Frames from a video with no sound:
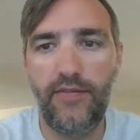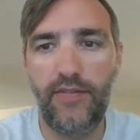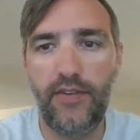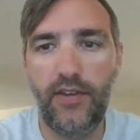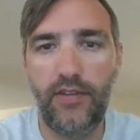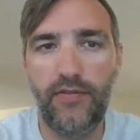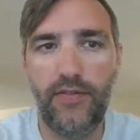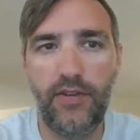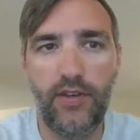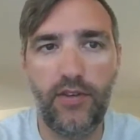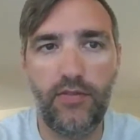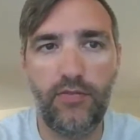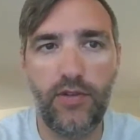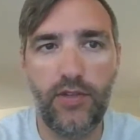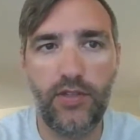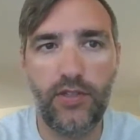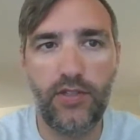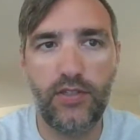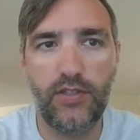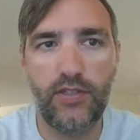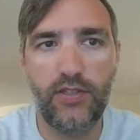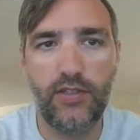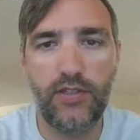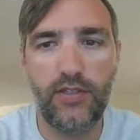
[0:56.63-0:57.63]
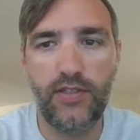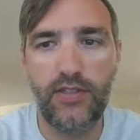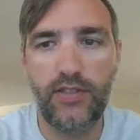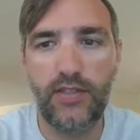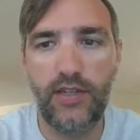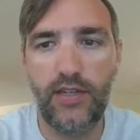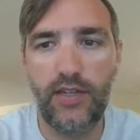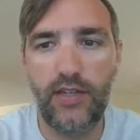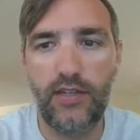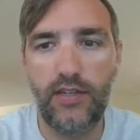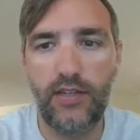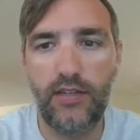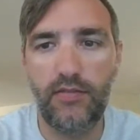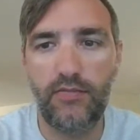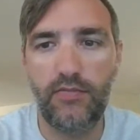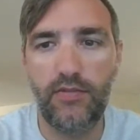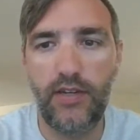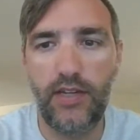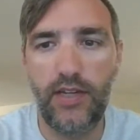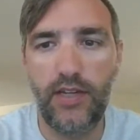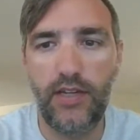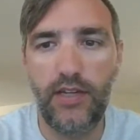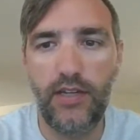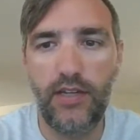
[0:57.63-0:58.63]
if you have any questions on the side, you can
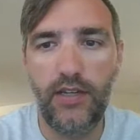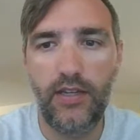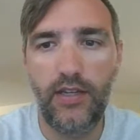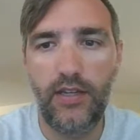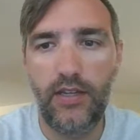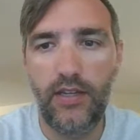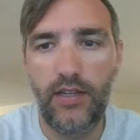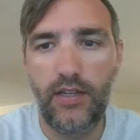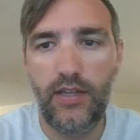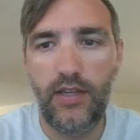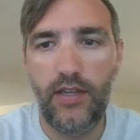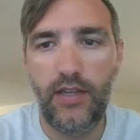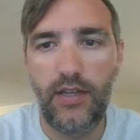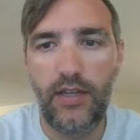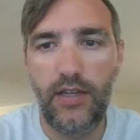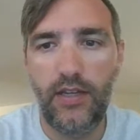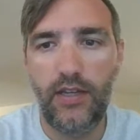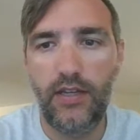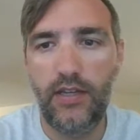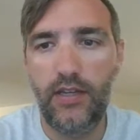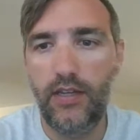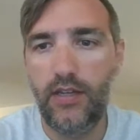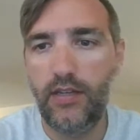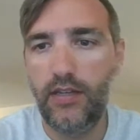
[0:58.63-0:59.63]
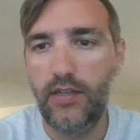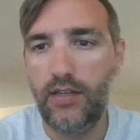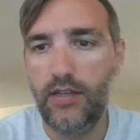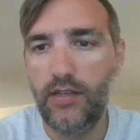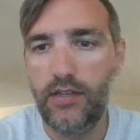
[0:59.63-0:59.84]
write in.